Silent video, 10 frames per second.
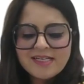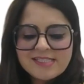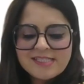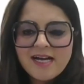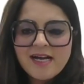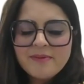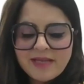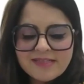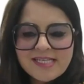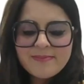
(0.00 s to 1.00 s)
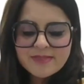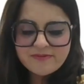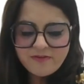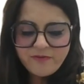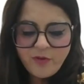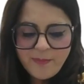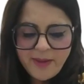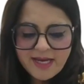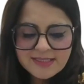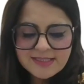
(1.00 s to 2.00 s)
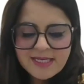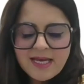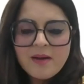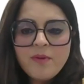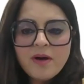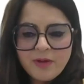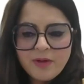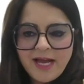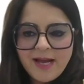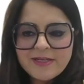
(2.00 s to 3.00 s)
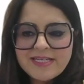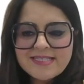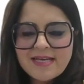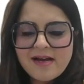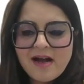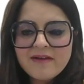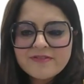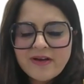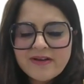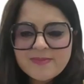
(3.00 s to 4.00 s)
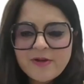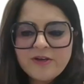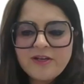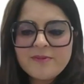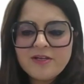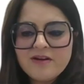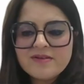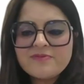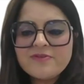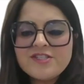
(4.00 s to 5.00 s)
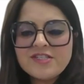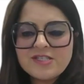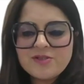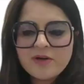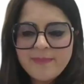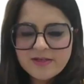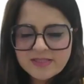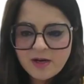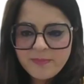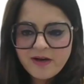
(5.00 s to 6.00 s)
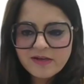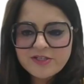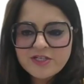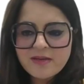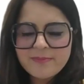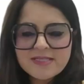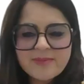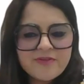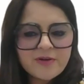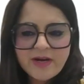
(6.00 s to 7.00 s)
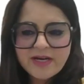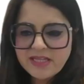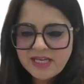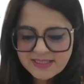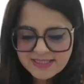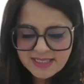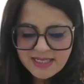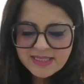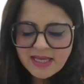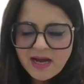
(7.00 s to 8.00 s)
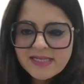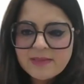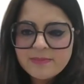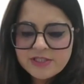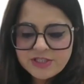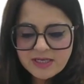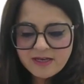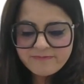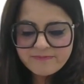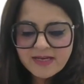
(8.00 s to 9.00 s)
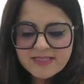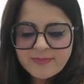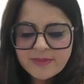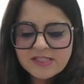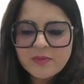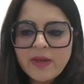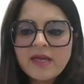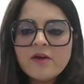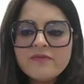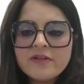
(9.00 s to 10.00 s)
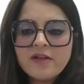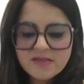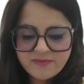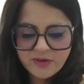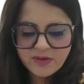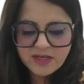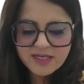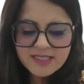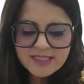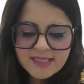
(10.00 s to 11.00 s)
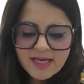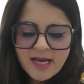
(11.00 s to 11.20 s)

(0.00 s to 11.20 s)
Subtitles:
And in terms of the format, what will happen is after I've spoken, I'm going to ask Richard to talk about our partnership and some of the great things that IWG has been doing over the last few years.